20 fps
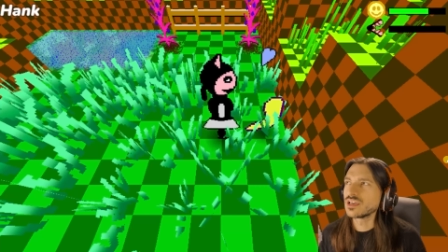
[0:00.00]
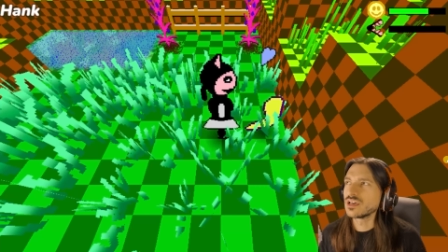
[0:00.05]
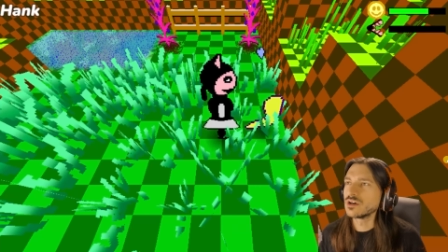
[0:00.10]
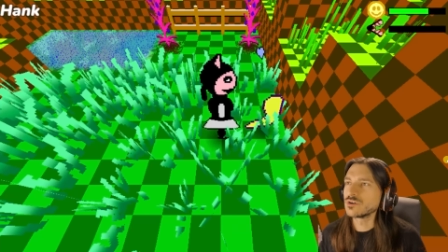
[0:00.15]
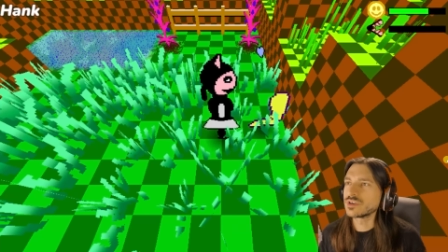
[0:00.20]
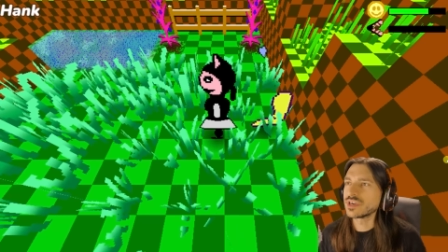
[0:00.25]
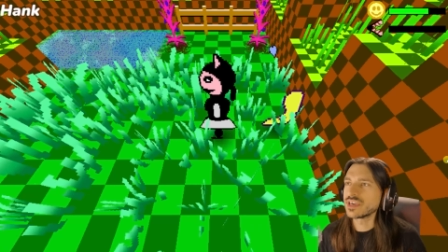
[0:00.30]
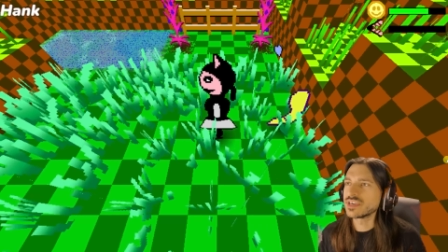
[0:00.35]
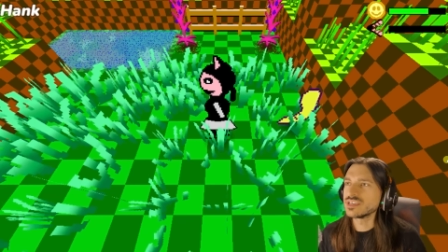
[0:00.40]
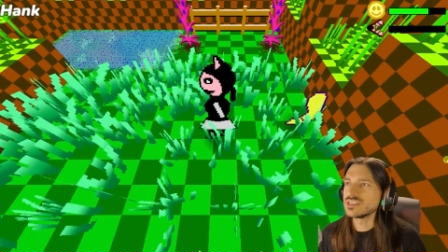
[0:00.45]

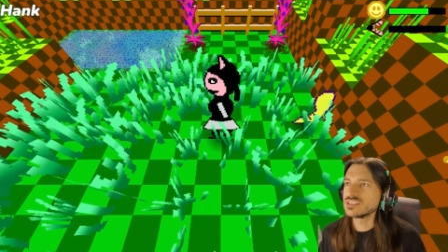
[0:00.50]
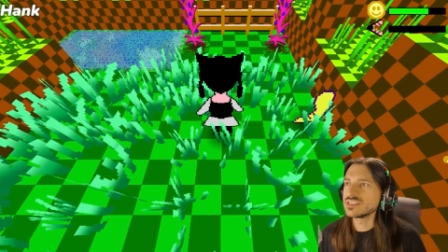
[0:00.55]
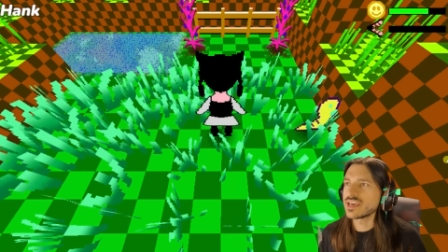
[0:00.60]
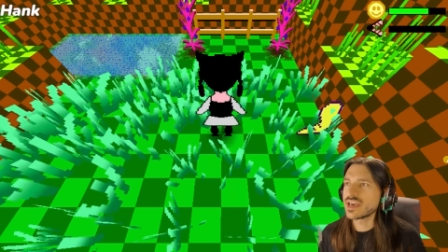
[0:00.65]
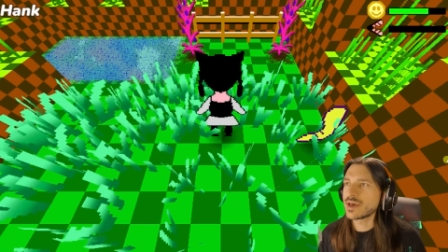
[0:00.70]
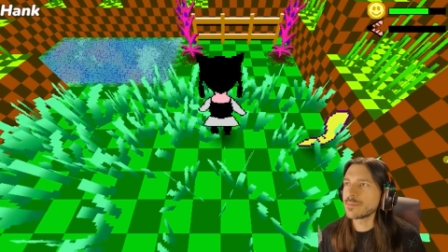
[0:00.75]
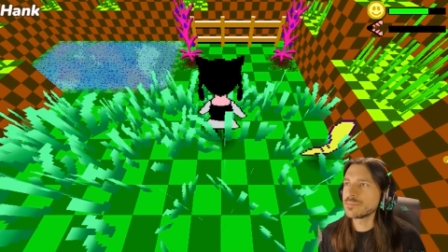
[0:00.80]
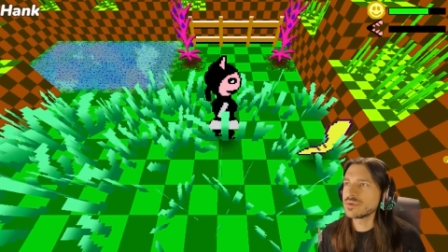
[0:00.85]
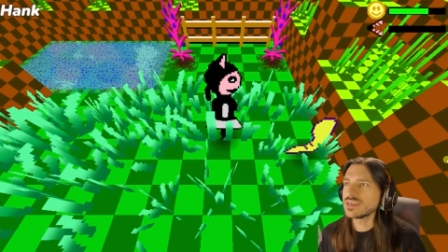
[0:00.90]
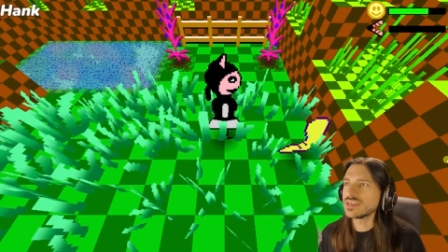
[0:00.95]
Okay, he's
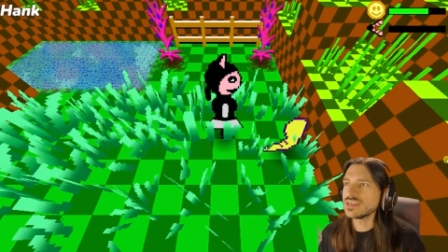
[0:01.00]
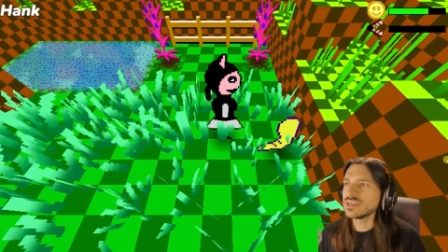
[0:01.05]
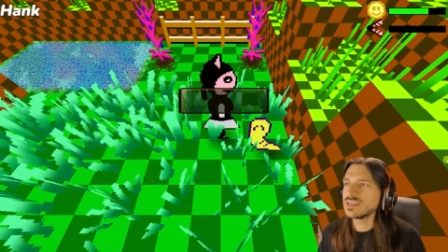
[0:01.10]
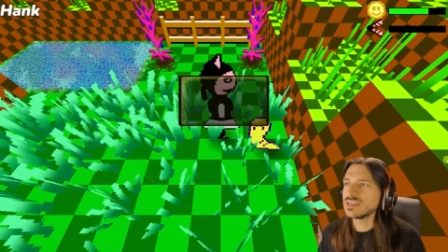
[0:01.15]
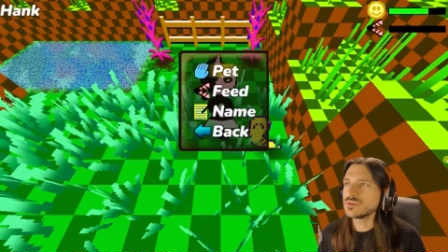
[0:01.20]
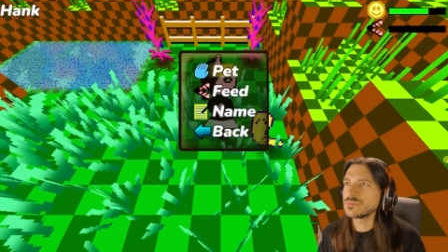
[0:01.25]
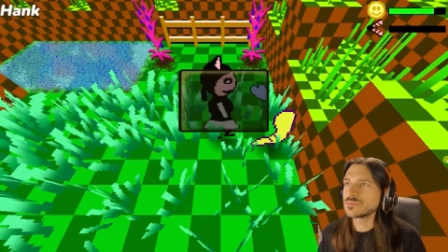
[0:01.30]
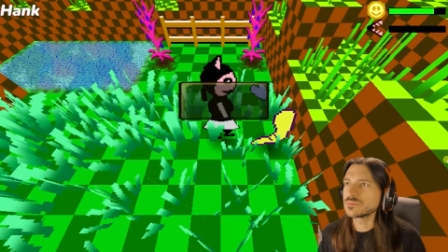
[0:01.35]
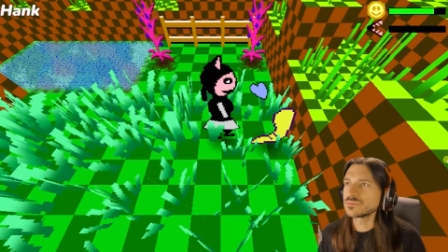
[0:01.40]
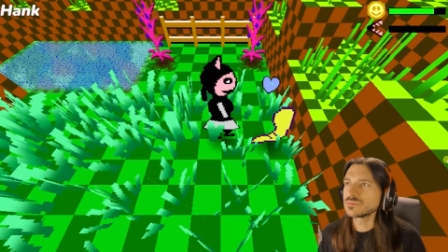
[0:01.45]

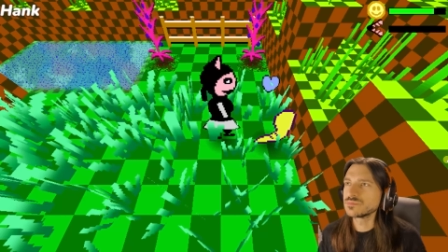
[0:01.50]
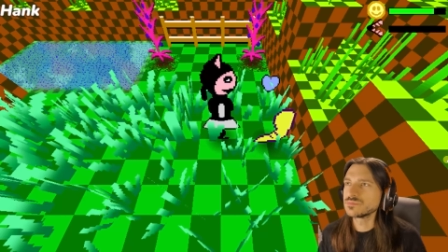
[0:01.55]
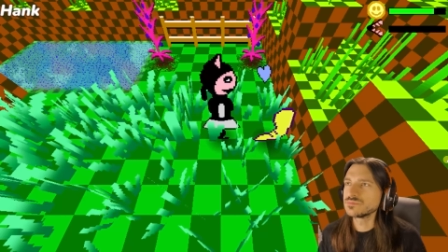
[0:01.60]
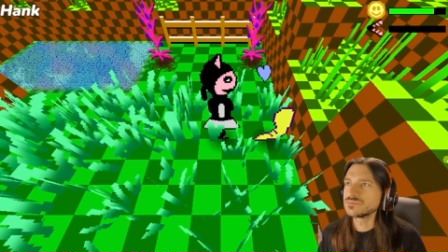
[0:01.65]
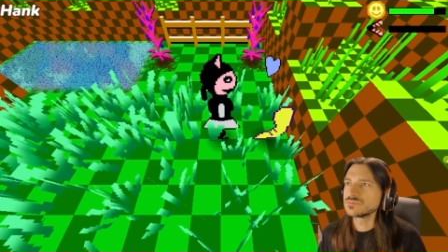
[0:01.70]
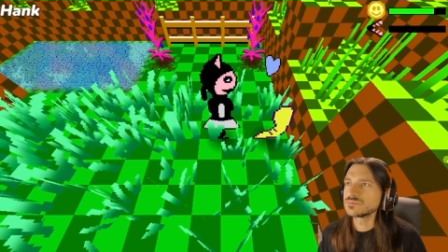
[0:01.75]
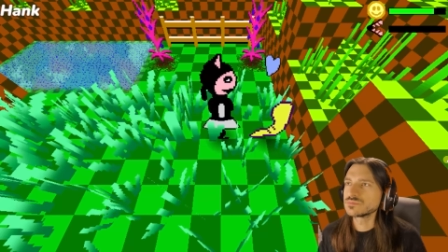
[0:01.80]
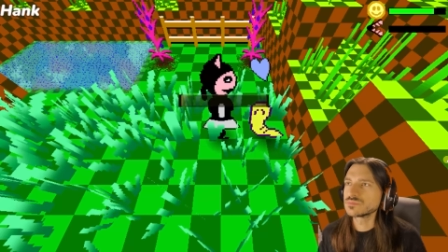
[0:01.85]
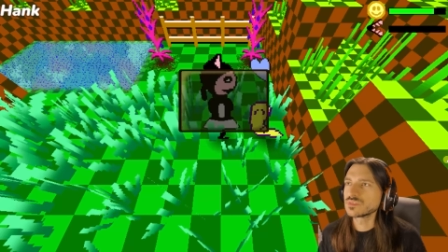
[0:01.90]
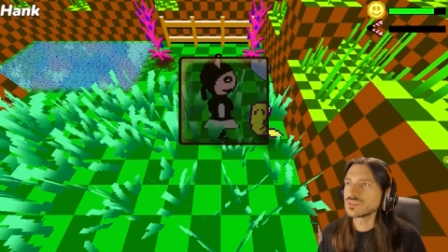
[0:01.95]
happy.
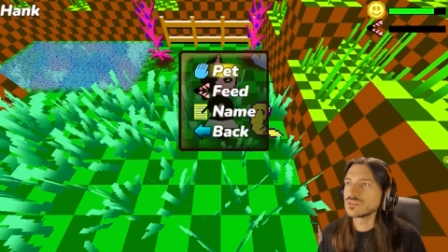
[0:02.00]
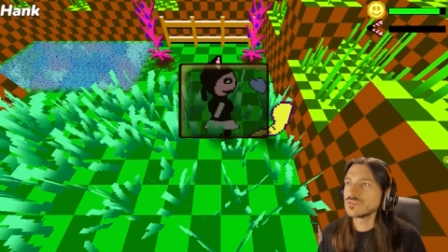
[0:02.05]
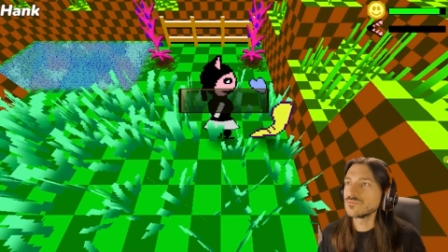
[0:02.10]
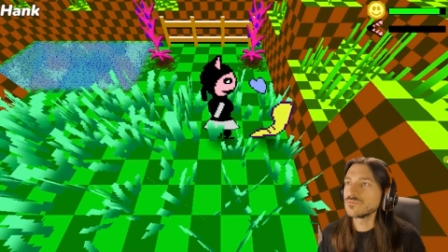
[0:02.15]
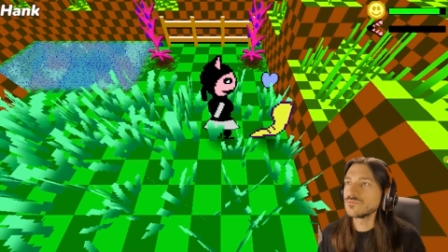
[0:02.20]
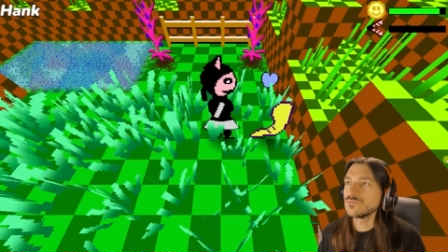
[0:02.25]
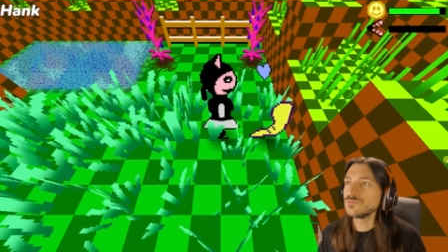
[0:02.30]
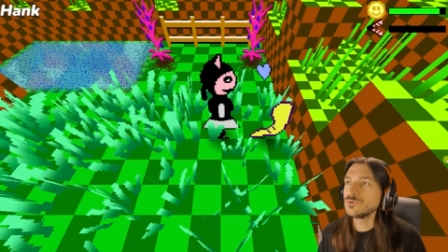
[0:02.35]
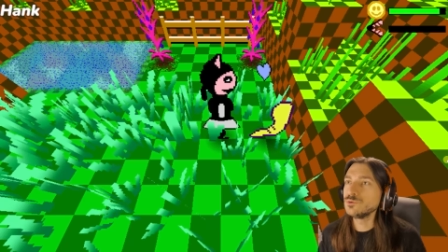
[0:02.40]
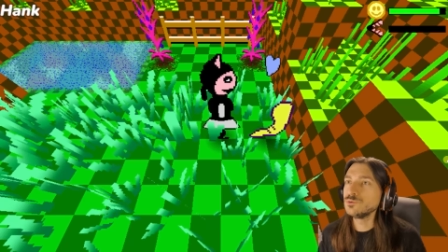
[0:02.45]

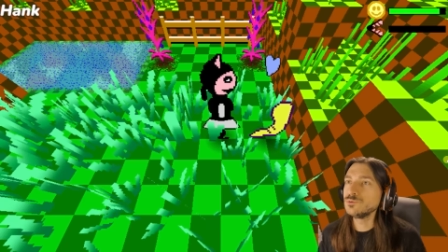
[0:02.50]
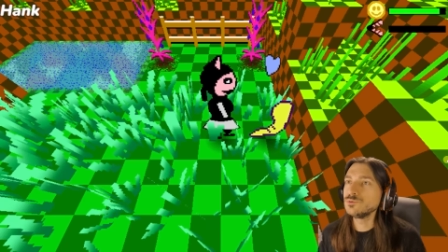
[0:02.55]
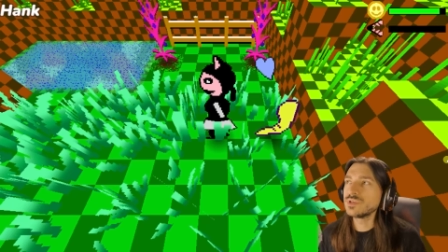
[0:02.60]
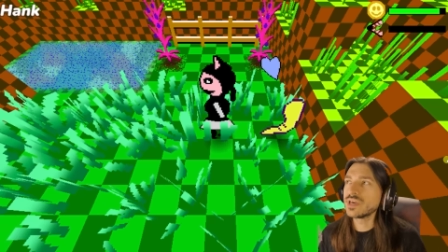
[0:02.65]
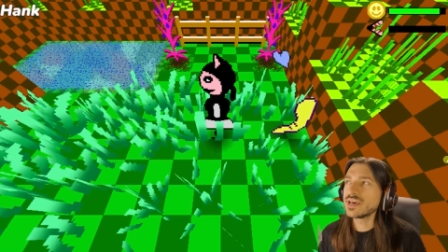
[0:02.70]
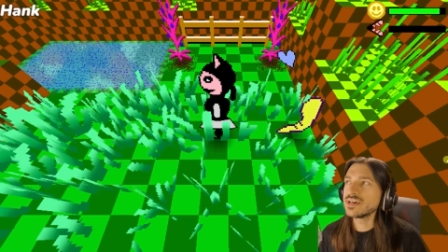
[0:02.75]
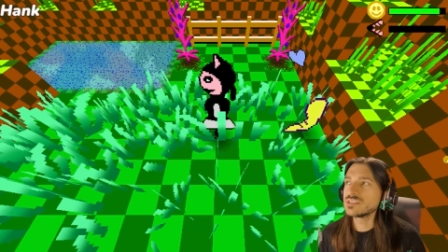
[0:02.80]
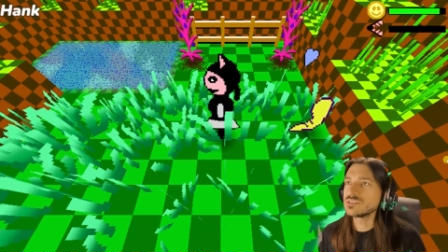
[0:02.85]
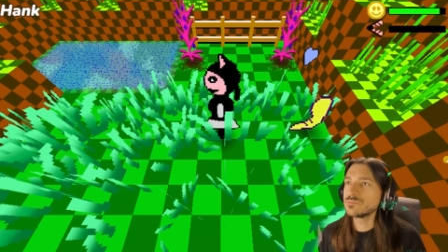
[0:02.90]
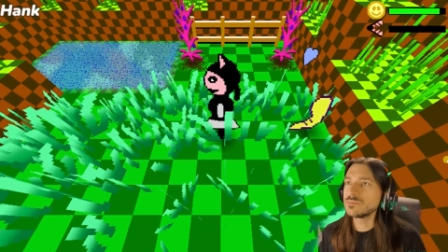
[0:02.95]
Food
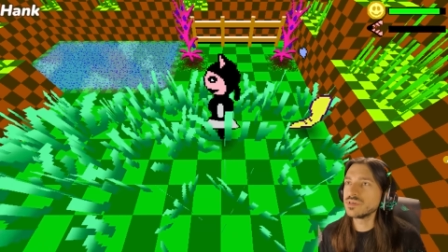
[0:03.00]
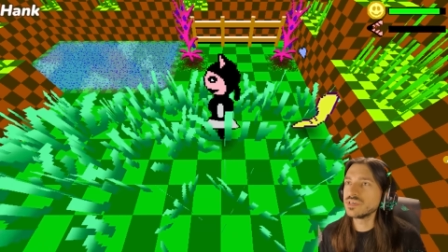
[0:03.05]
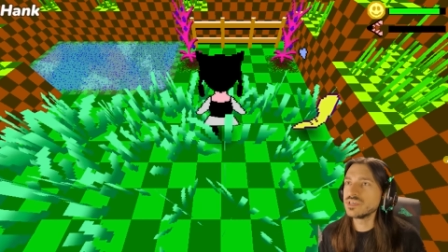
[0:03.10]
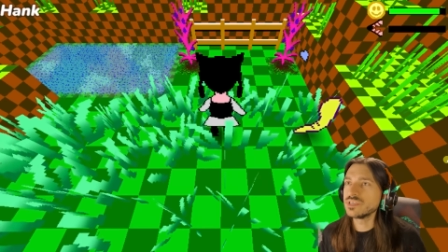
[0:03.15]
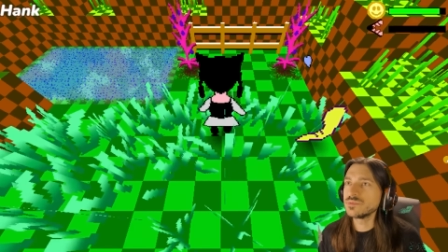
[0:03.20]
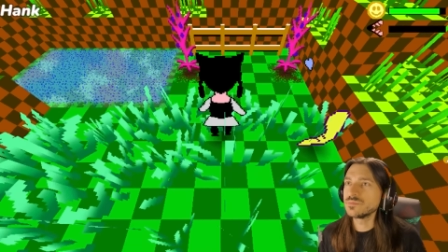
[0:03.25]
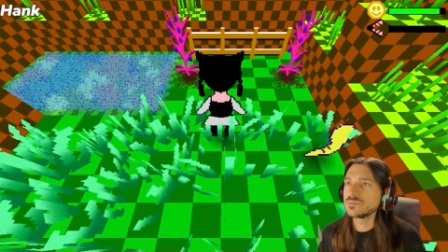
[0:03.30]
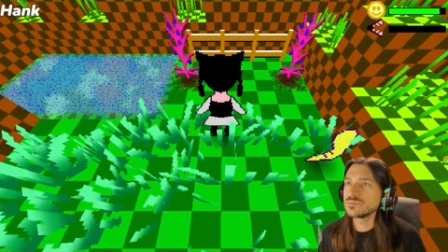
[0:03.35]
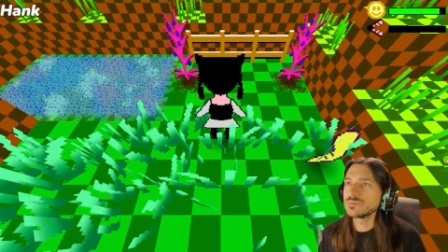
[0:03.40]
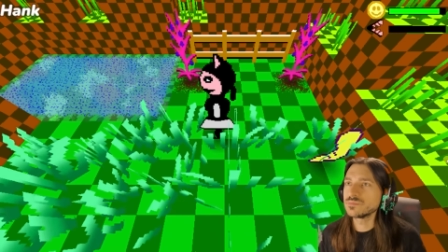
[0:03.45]
has
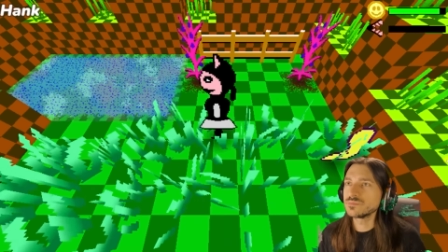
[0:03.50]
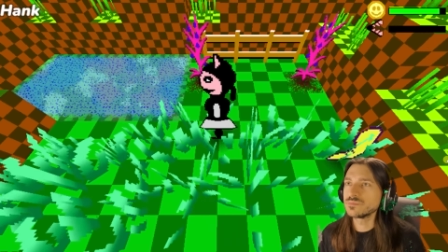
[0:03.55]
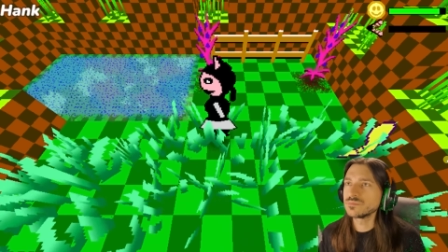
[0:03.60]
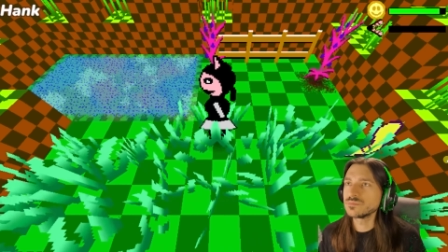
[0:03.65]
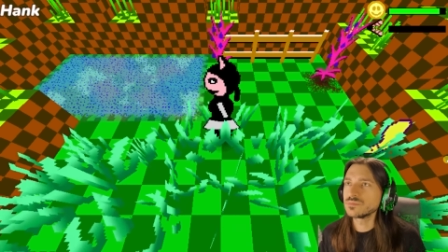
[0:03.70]
been